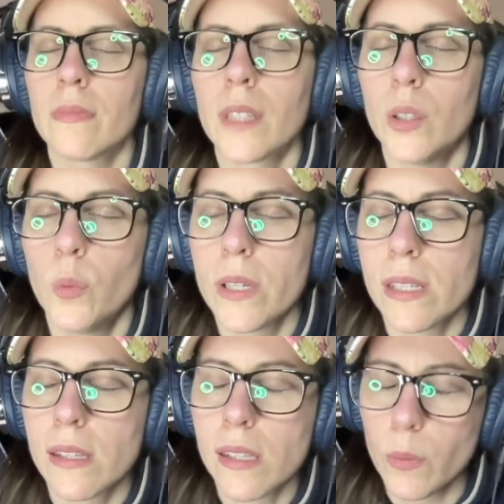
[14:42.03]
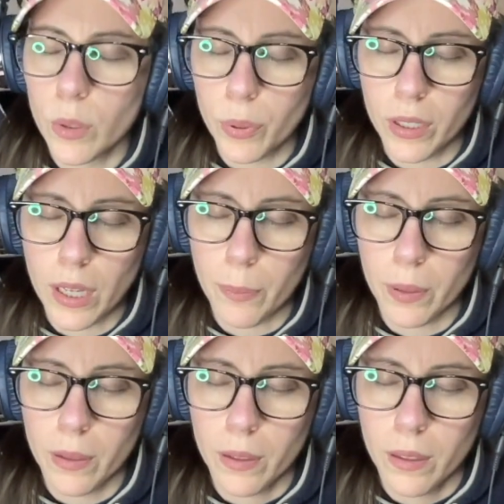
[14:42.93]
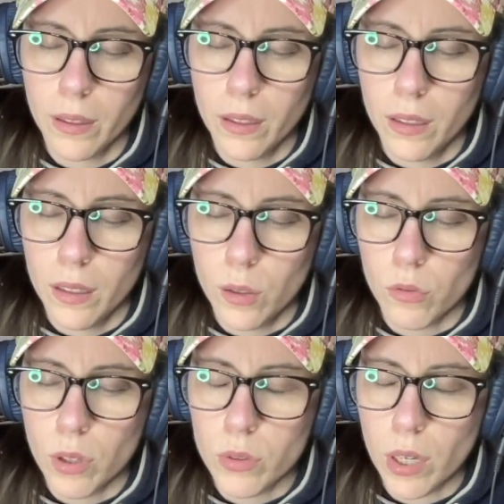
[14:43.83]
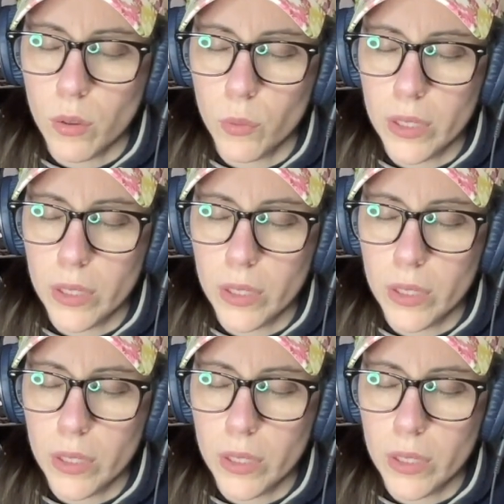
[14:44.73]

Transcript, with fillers: who was it? Someone put up Rodon